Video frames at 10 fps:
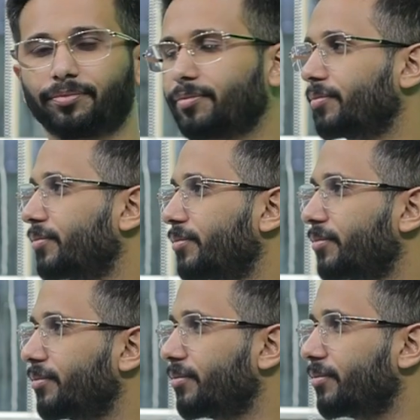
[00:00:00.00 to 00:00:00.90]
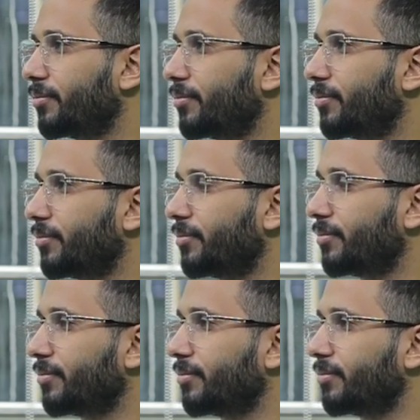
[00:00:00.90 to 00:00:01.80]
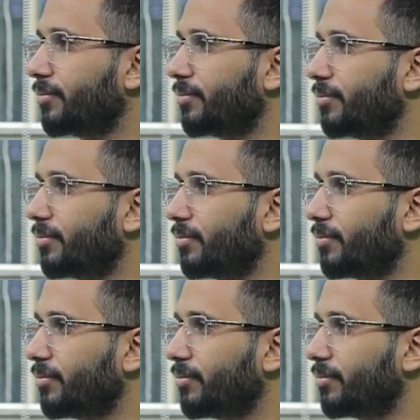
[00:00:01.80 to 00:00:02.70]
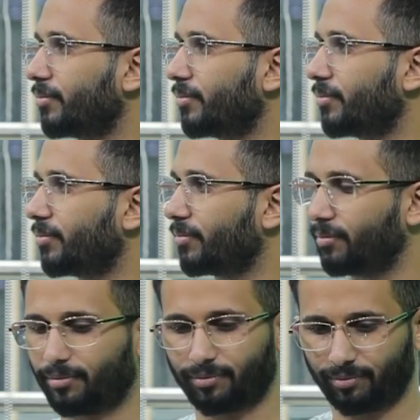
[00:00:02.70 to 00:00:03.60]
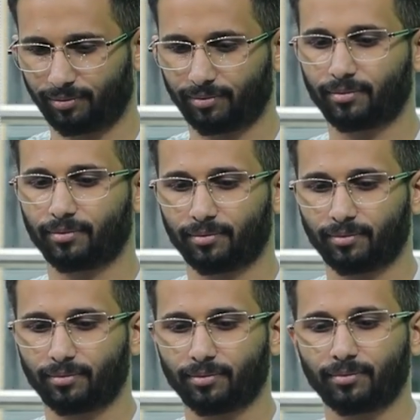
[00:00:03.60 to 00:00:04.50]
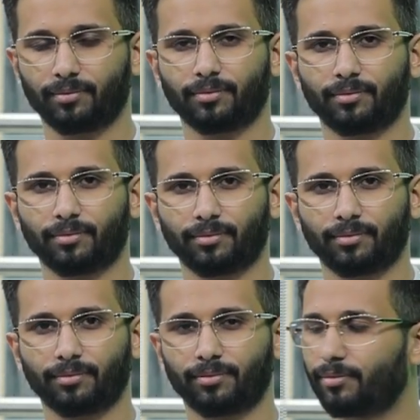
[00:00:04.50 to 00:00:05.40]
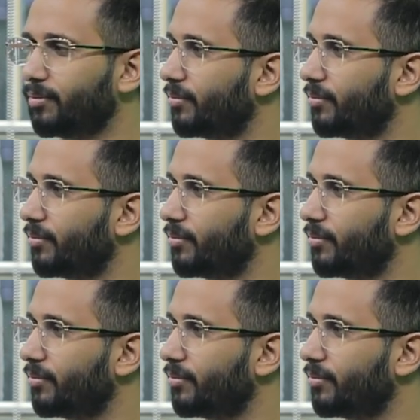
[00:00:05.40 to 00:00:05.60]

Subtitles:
(not speaking)